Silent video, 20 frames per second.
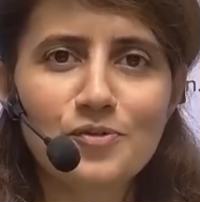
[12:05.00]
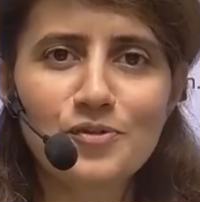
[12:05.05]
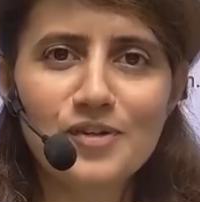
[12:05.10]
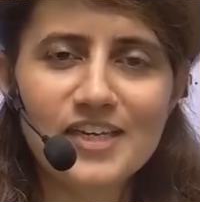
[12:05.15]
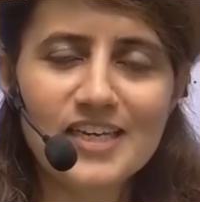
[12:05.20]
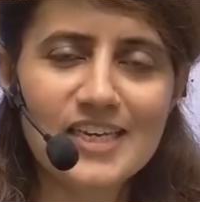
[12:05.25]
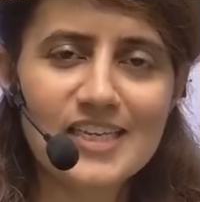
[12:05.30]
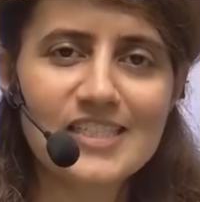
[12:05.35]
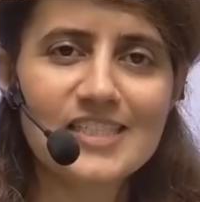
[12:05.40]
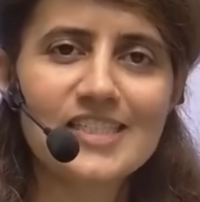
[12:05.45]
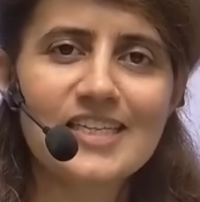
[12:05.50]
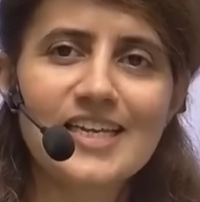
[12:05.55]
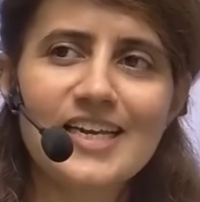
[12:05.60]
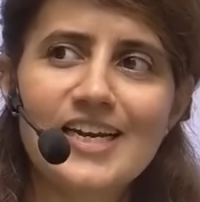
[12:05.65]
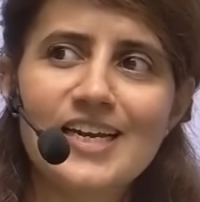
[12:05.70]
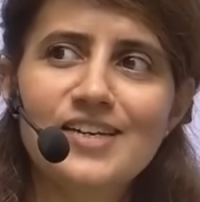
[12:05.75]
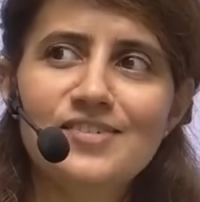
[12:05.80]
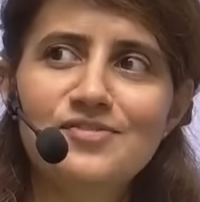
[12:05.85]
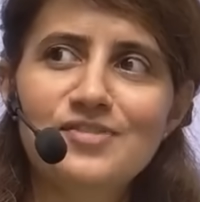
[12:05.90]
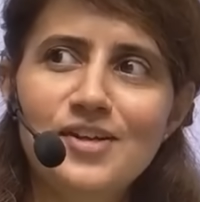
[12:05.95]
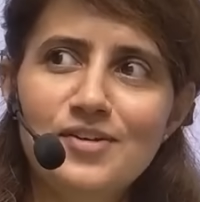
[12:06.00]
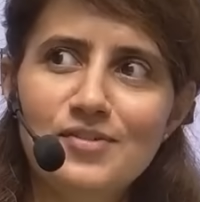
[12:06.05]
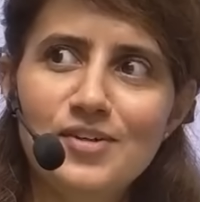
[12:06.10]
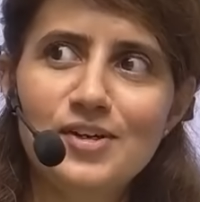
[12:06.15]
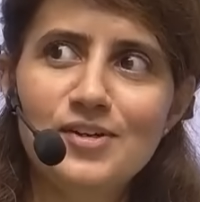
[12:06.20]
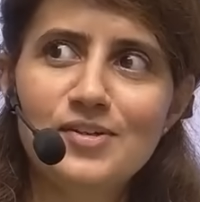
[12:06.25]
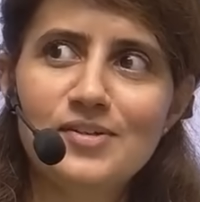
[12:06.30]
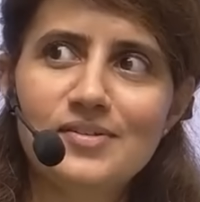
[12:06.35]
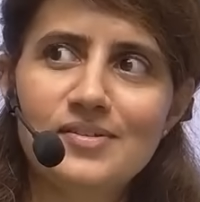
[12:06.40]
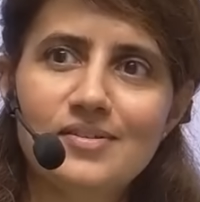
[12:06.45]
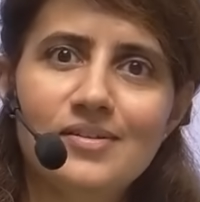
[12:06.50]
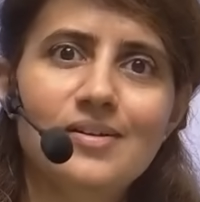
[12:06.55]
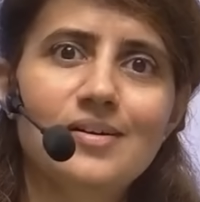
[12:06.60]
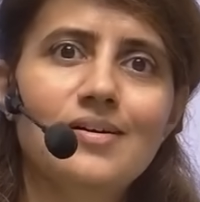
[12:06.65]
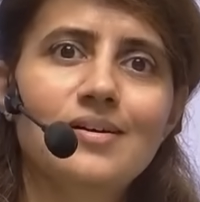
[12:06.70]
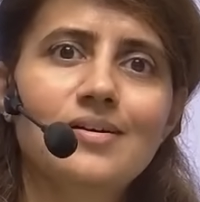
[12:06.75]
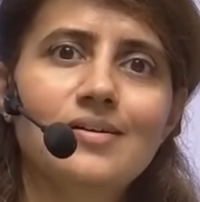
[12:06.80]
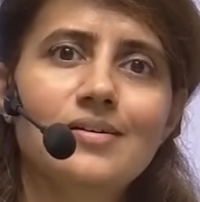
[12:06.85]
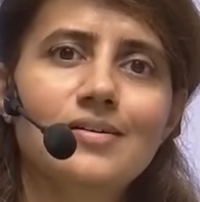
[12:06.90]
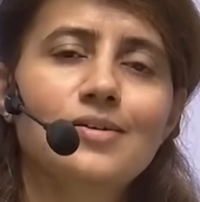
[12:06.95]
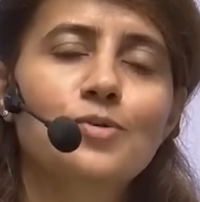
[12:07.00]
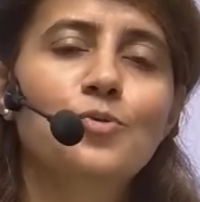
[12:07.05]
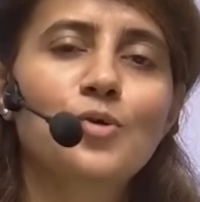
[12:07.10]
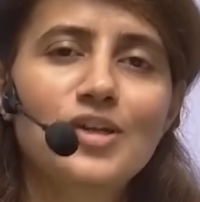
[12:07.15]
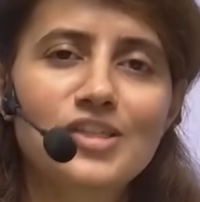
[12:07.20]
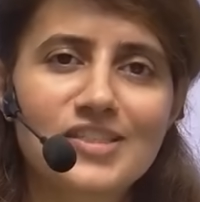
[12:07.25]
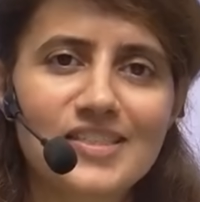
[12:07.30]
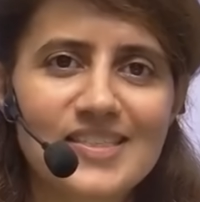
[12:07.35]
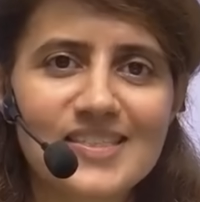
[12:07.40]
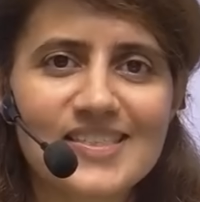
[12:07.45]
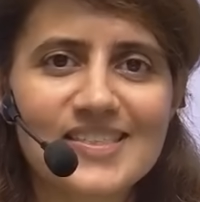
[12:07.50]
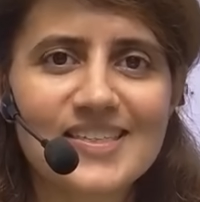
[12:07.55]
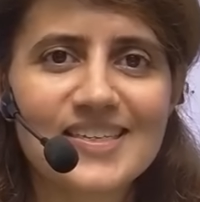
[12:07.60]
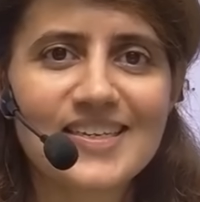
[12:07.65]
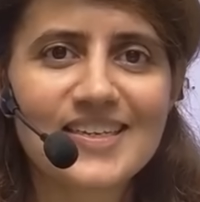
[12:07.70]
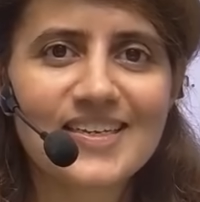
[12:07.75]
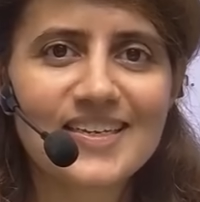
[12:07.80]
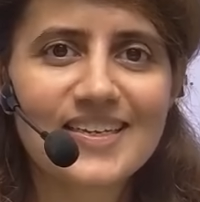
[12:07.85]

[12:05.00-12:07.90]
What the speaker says: of DSA and favorite questions.